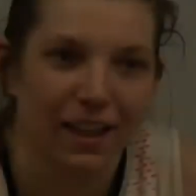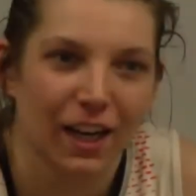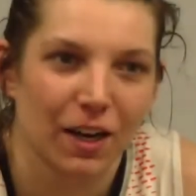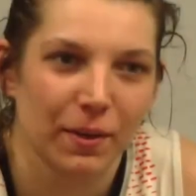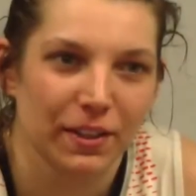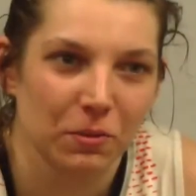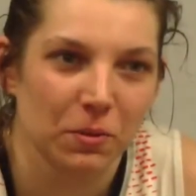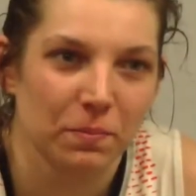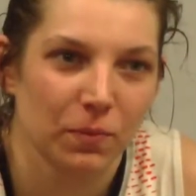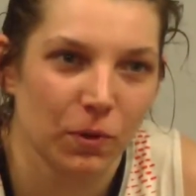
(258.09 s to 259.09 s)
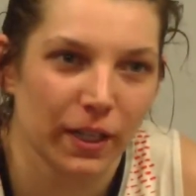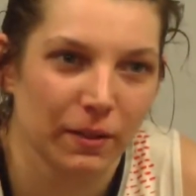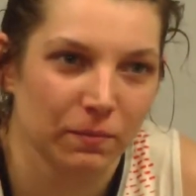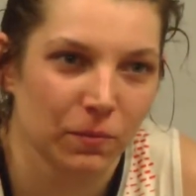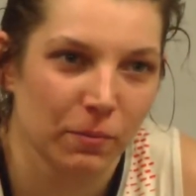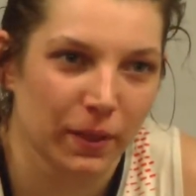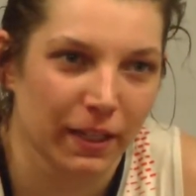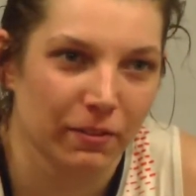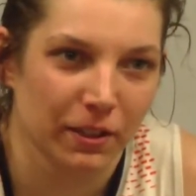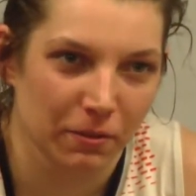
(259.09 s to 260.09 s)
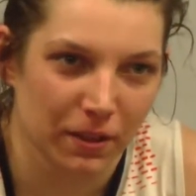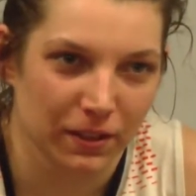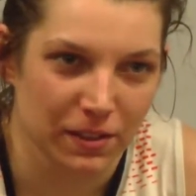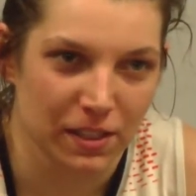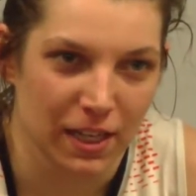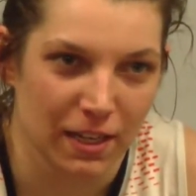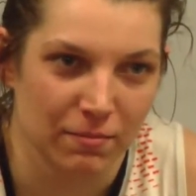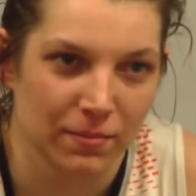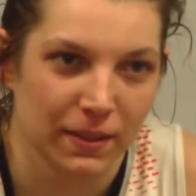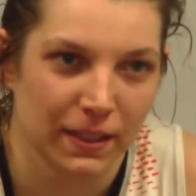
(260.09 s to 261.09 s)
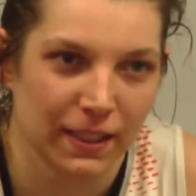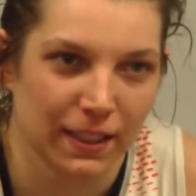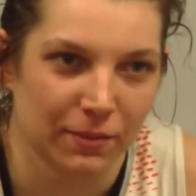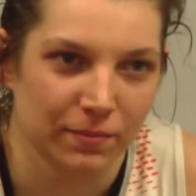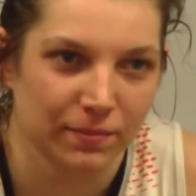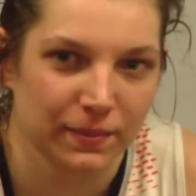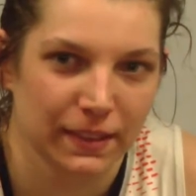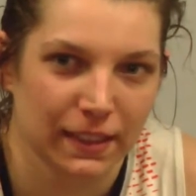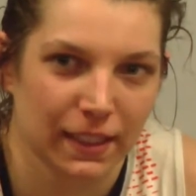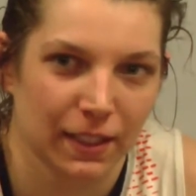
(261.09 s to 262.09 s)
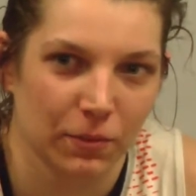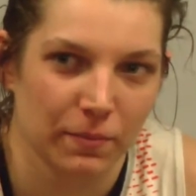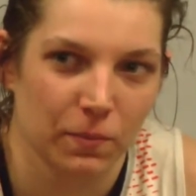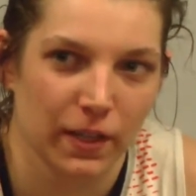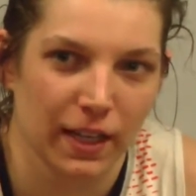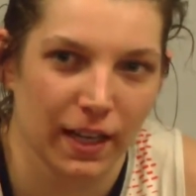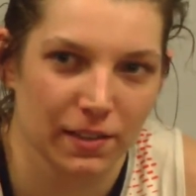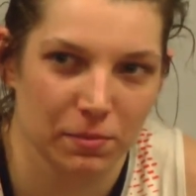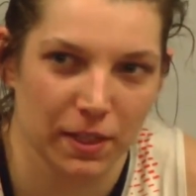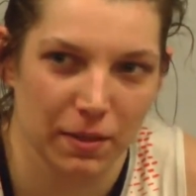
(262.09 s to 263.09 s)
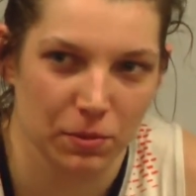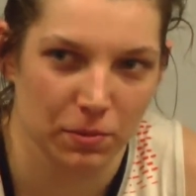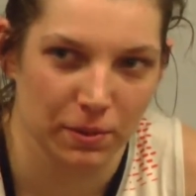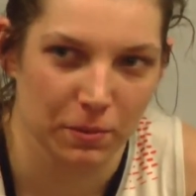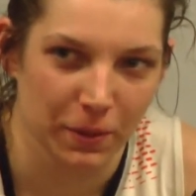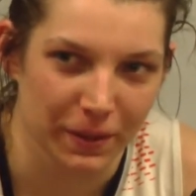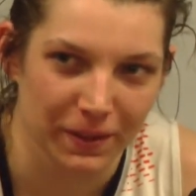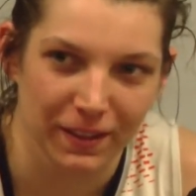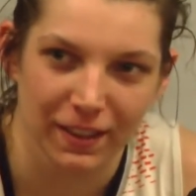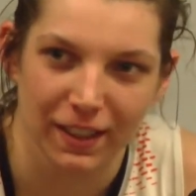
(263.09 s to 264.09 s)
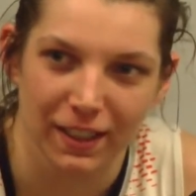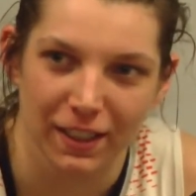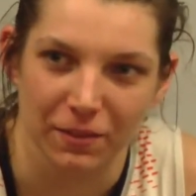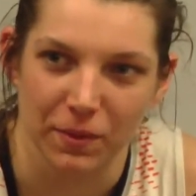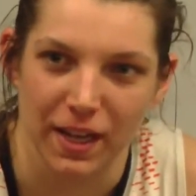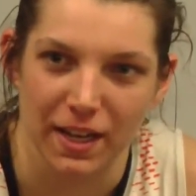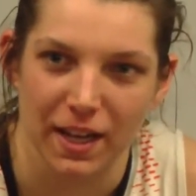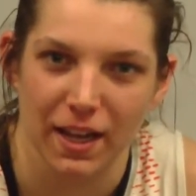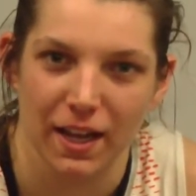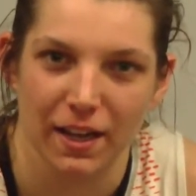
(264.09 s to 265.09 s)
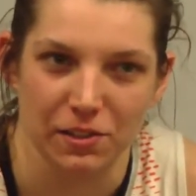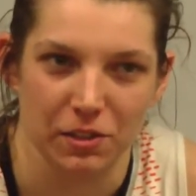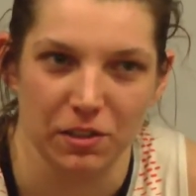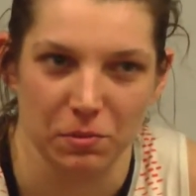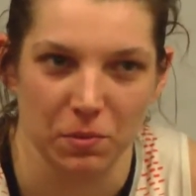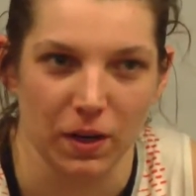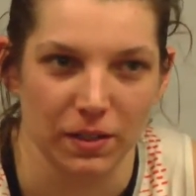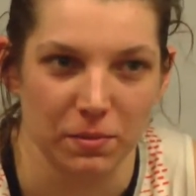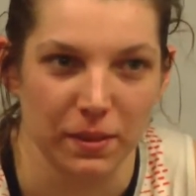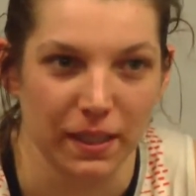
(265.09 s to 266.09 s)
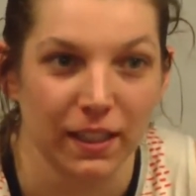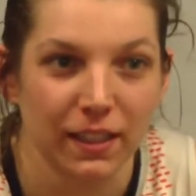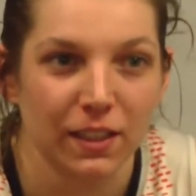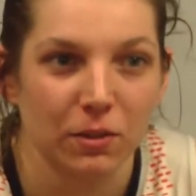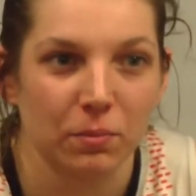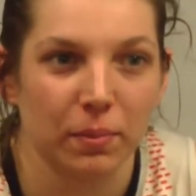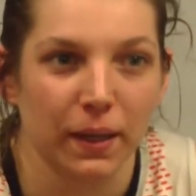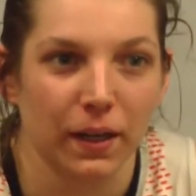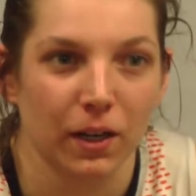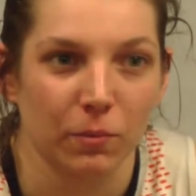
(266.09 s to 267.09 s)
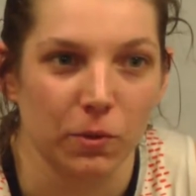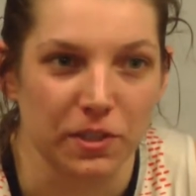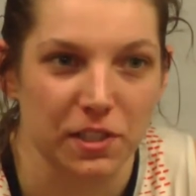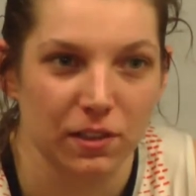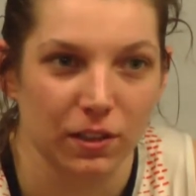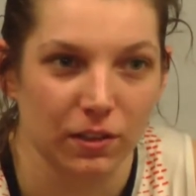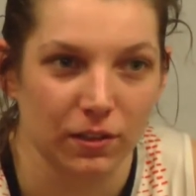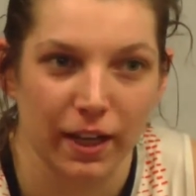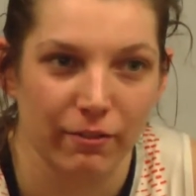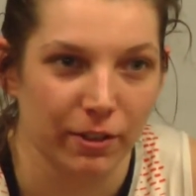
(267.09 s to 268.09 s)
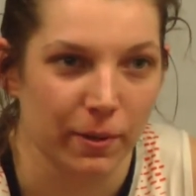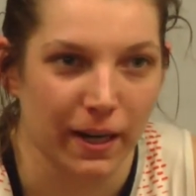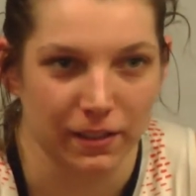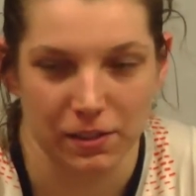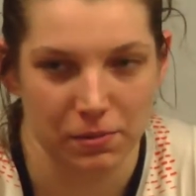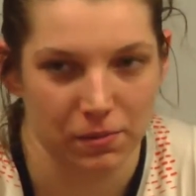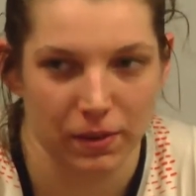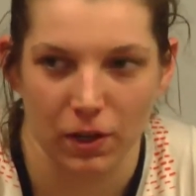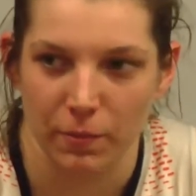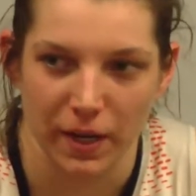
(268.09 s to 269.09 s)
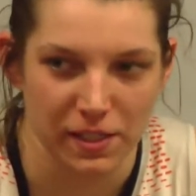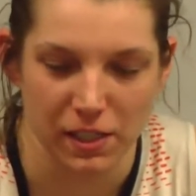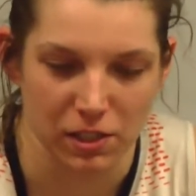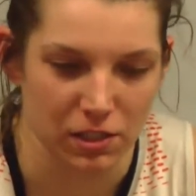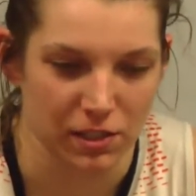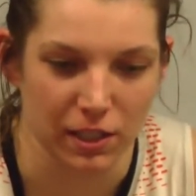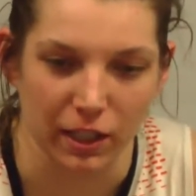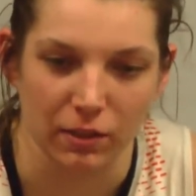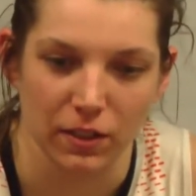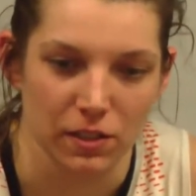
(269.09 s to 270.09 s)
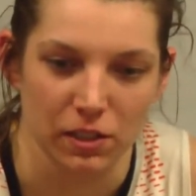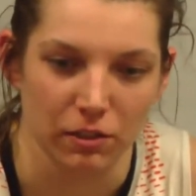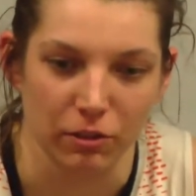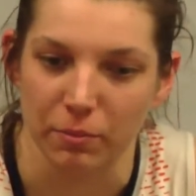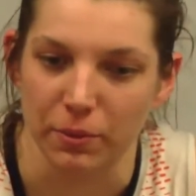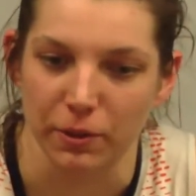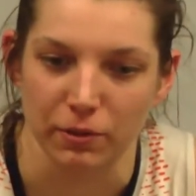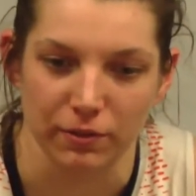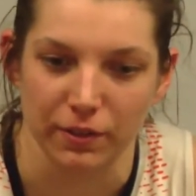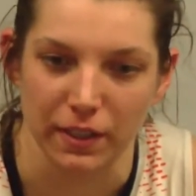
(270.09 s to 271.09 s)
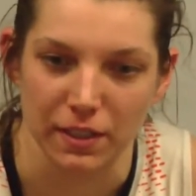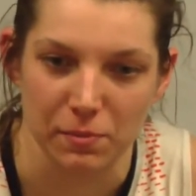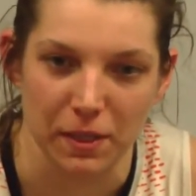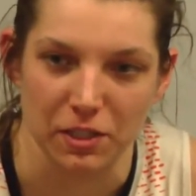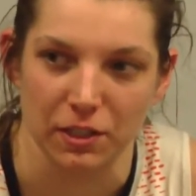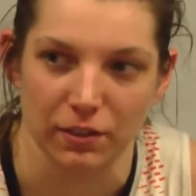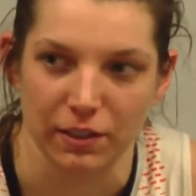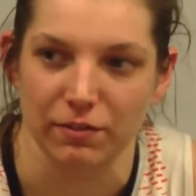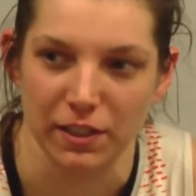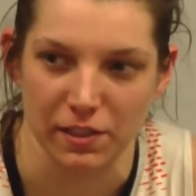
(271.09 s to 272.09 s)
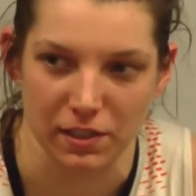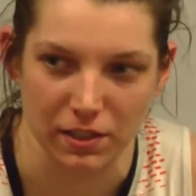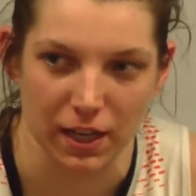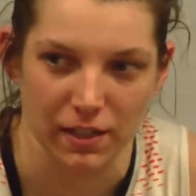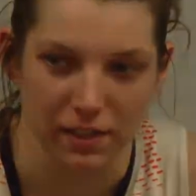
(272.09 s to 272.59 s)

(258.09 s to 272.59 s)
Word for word: Um, I think we we we played really well this game. Um, uh, we we had some games where we weren't um, at, as good as we wanted to be, but um, we're still every practice. Our mindsets just like continue to improve, especially on defense, as Kai